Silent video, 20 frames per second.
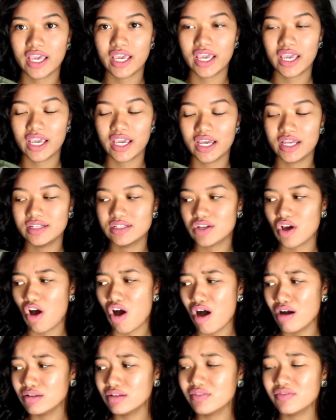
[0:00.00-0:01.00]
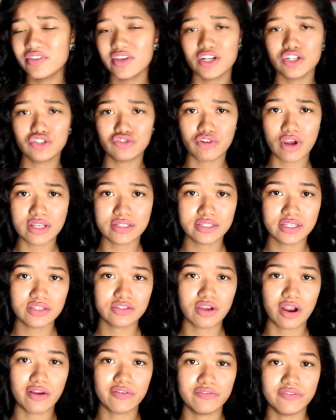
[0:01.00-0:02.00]
and all of their dresses
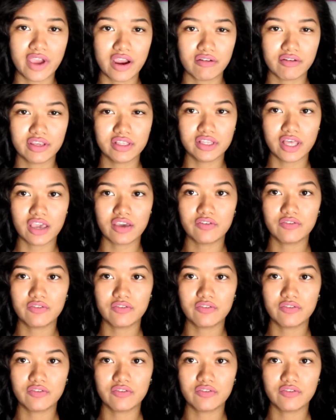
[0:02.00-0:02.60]
are very like